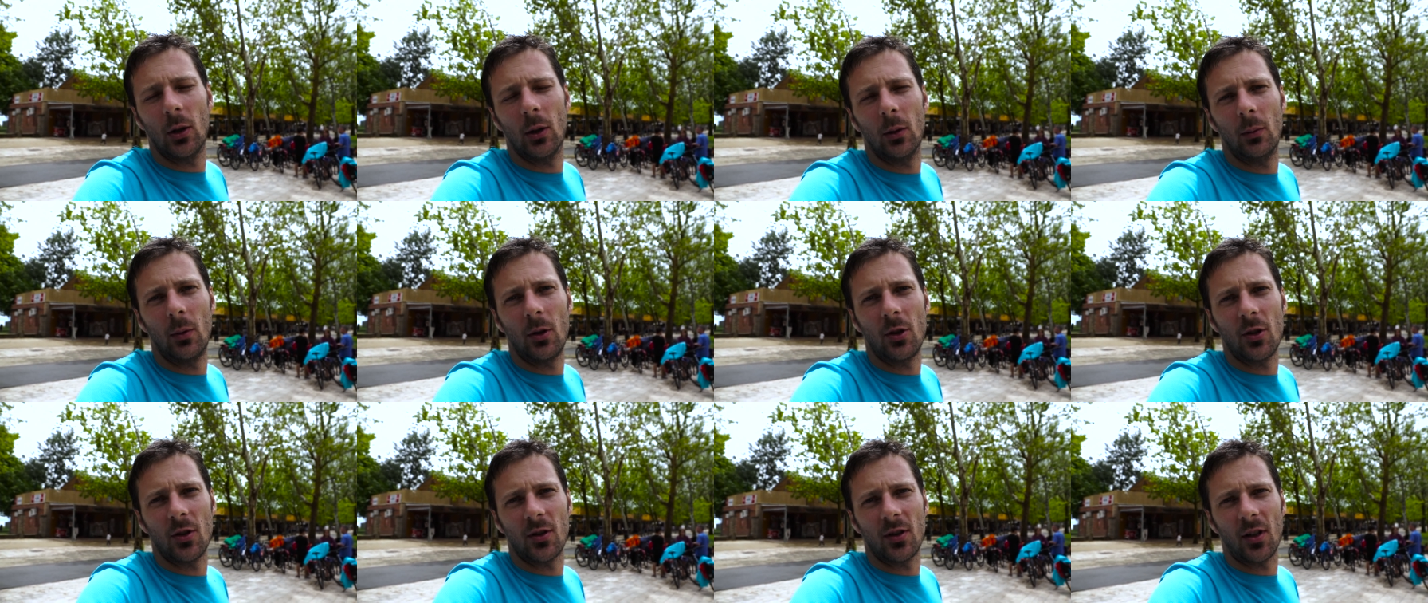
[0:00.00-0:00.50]

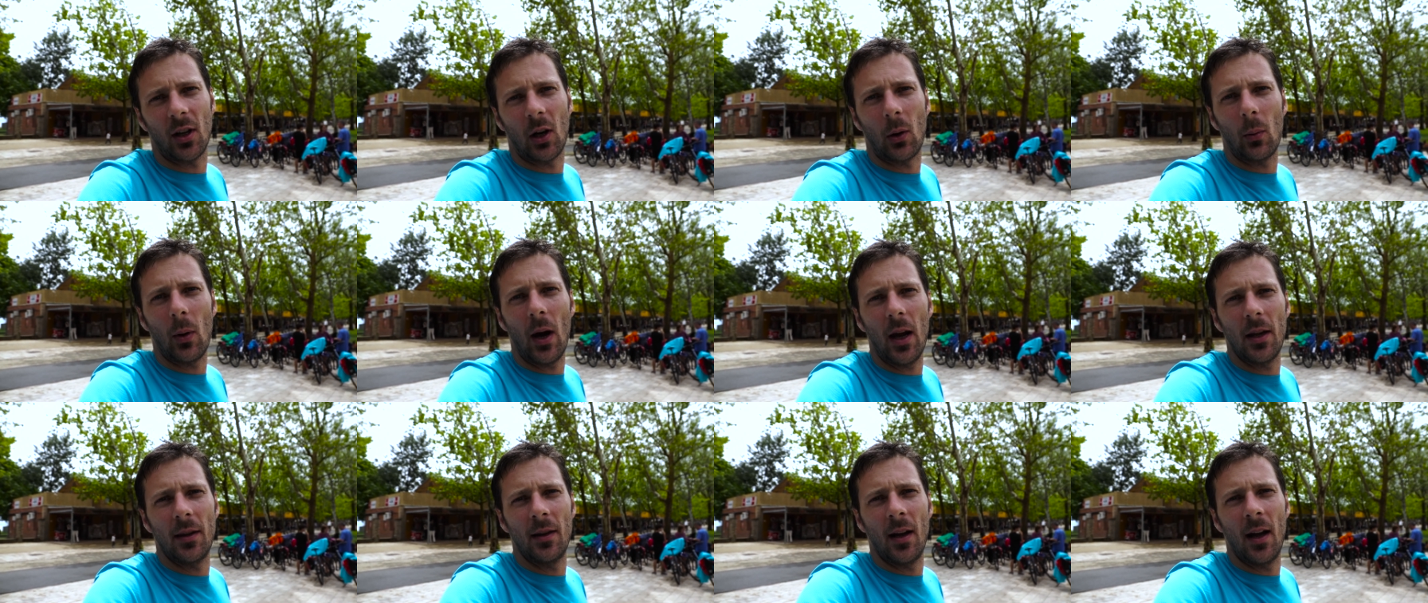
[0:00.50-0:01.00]
which is a
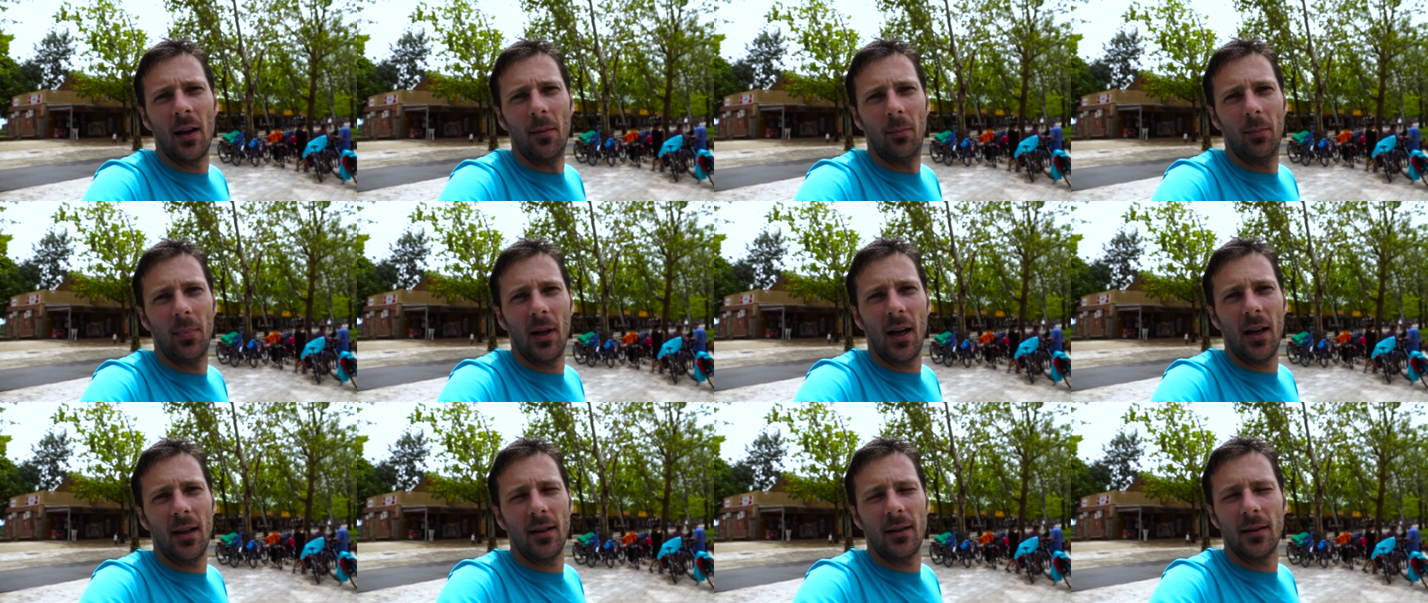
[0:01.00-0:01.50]
quite nice
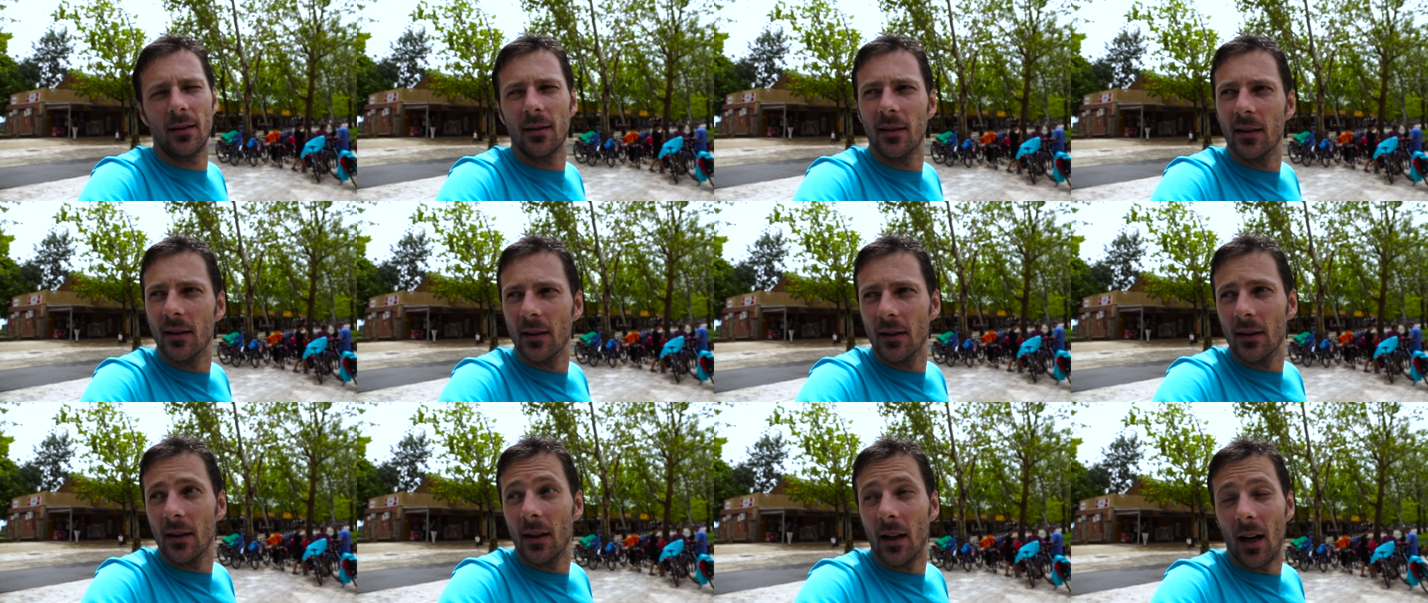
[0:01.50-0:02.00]
place.
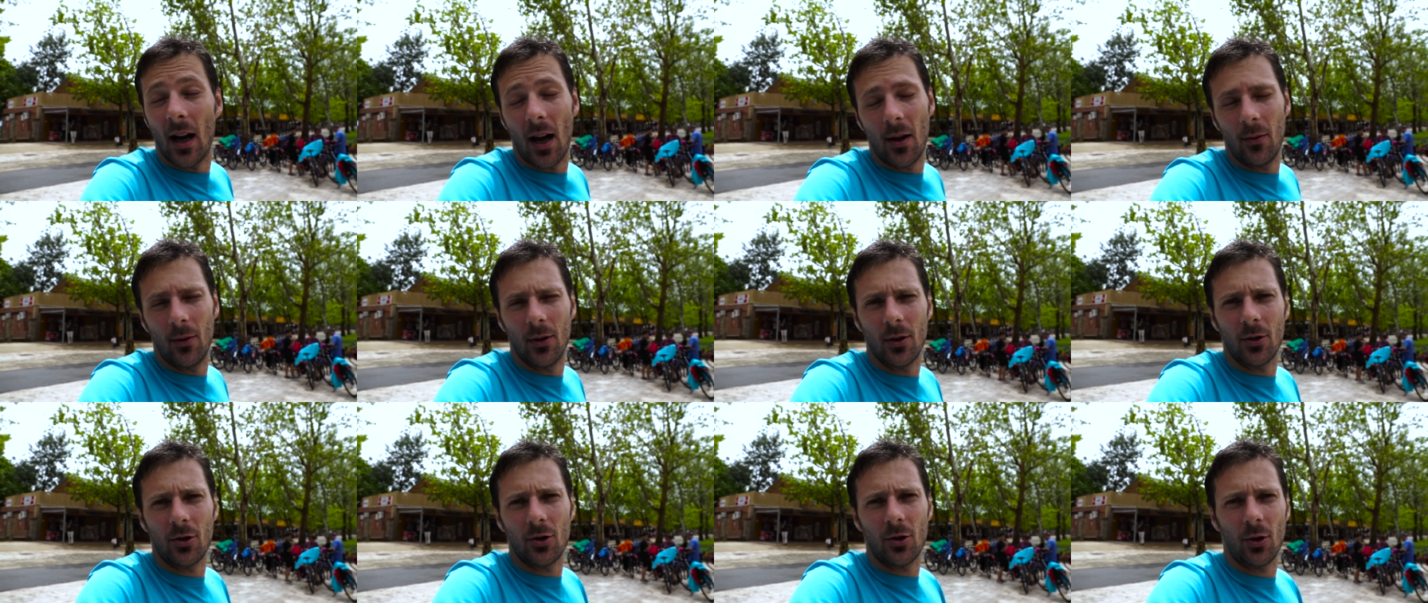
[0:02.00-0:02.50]
I
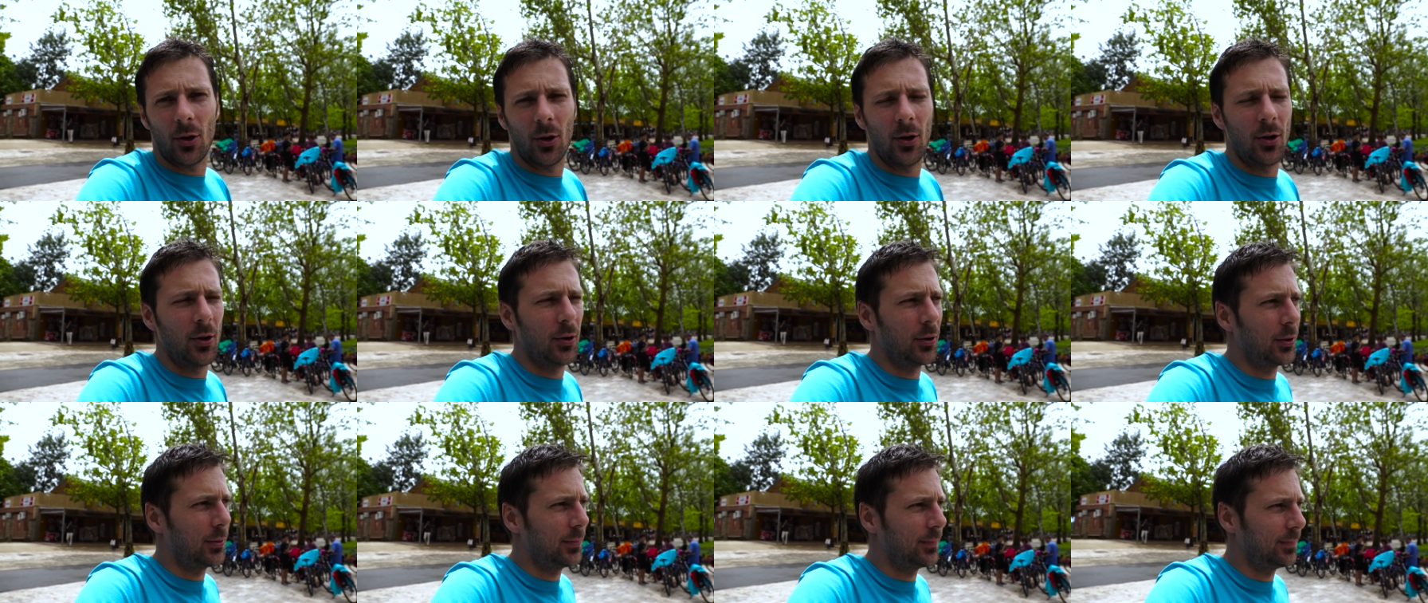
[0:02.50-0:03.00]
will show
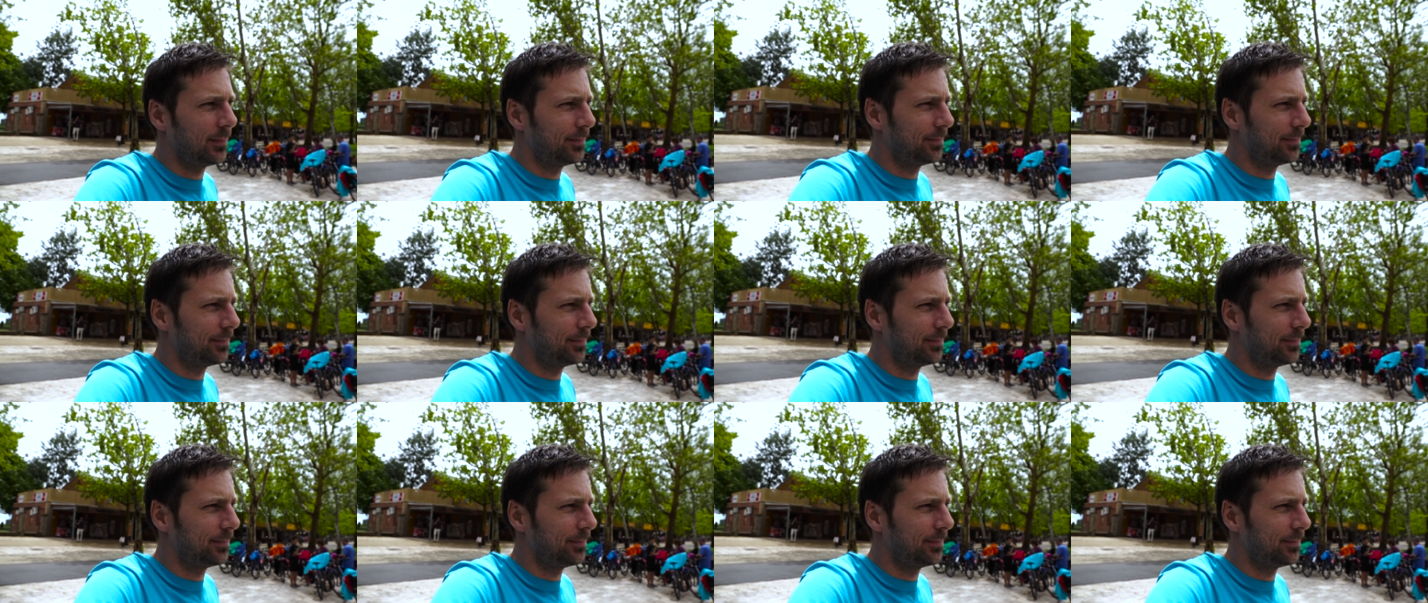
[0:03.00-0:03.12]
you.